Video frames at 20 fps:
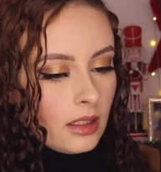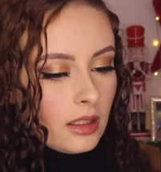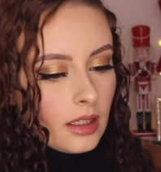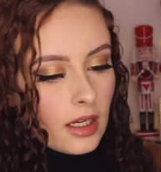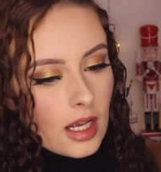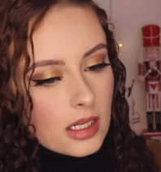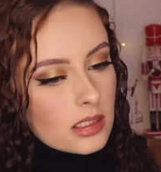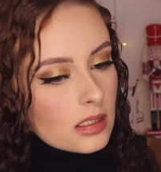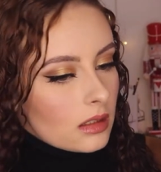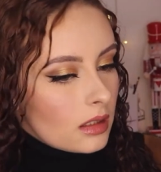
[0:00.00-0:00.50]

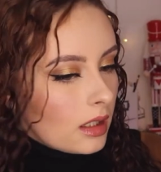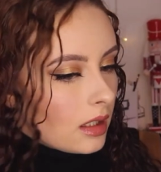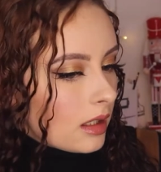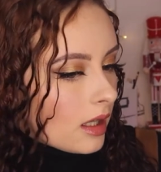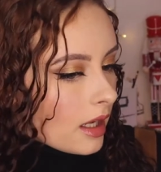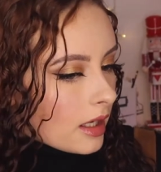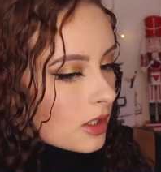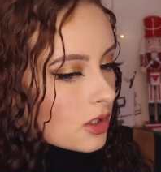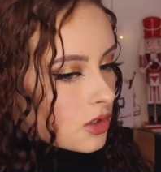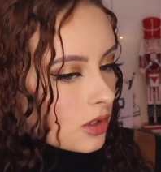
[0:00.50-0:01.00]
I still need to
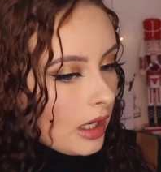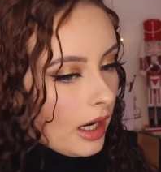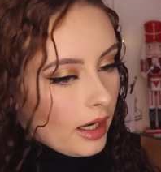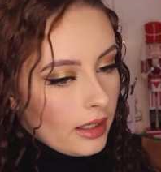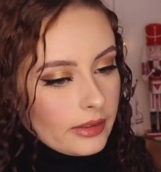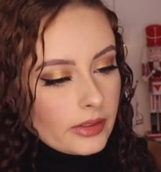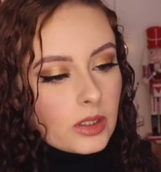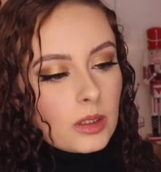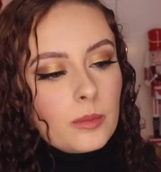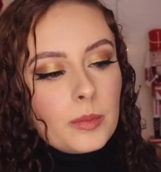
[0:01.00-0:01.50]
let it dry a
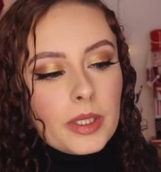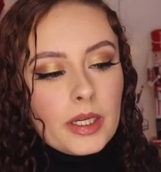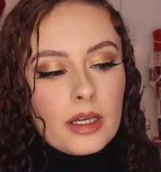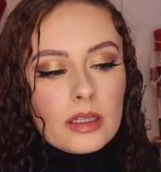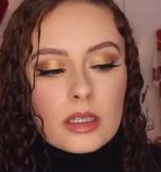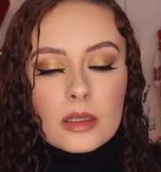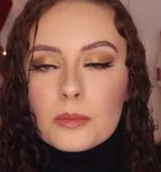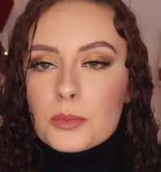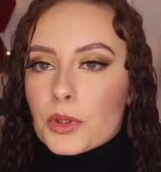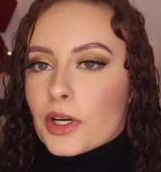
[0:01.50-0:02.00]
little bit and
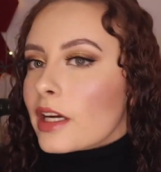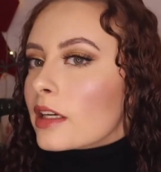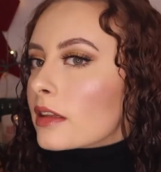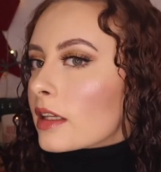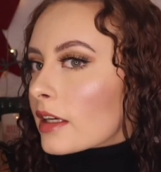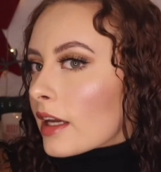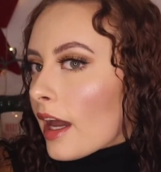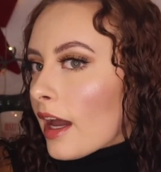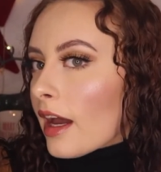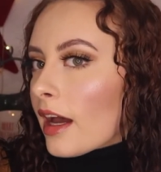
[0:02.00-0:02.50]
then break the
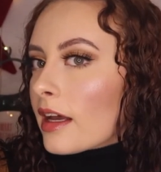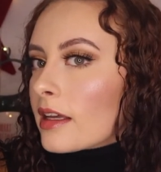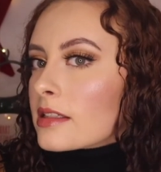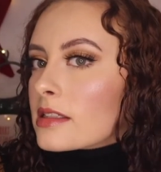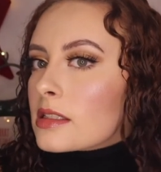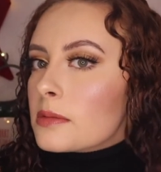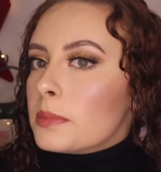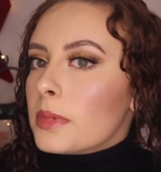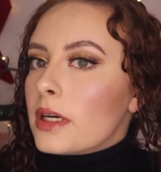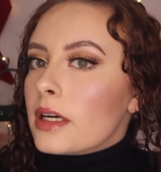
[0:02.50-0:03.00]

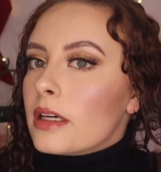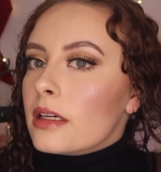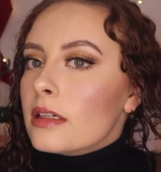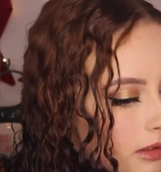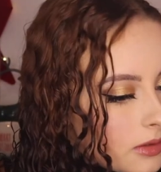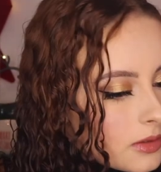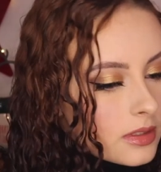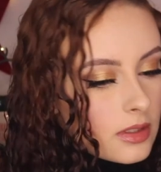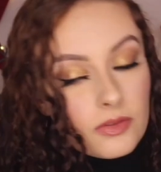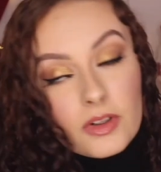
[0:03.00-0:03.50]
cast, but
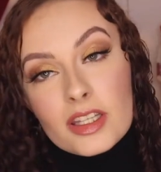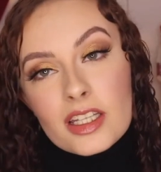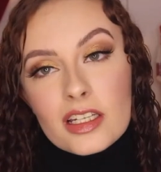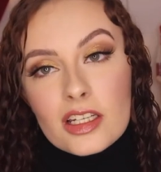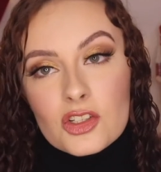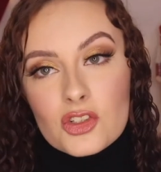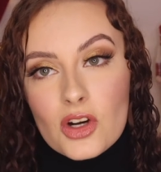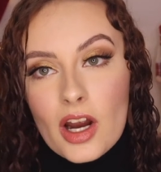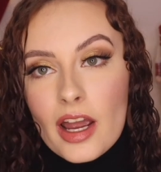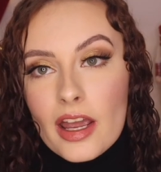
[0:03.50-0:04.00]
it was a fun thing to
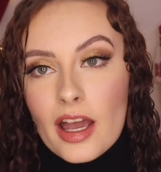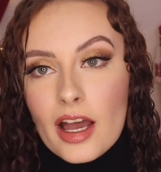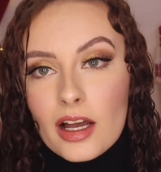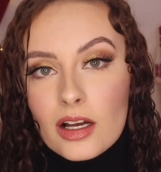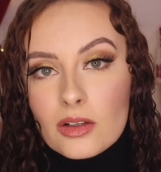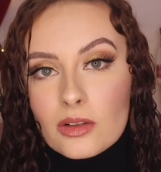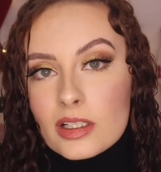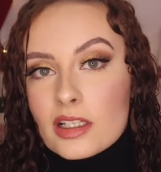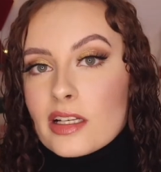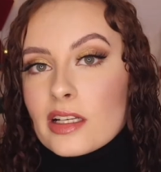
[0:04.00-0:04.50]
try
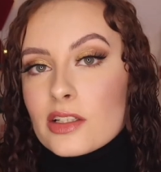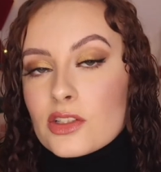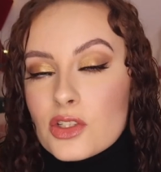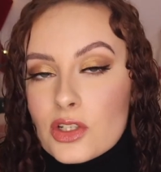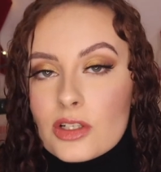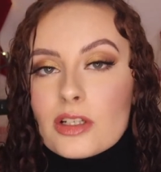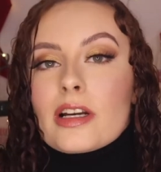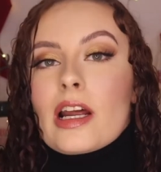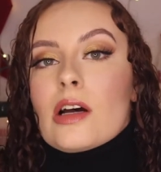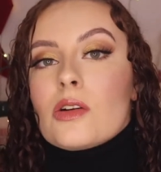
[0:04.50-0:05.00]
out, and it didn't
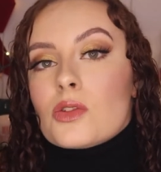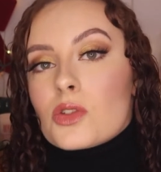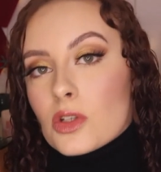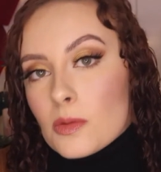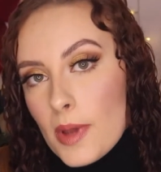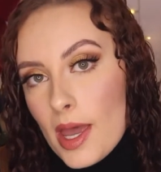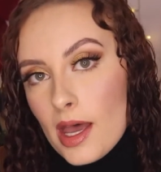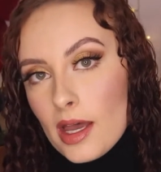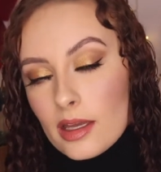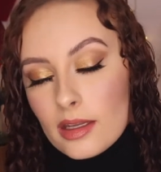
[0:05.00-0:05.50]
turn out too
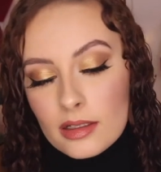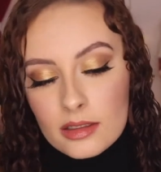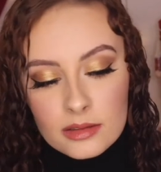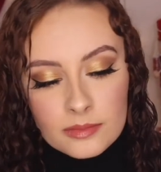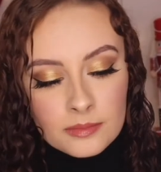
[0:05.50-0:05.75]
bad.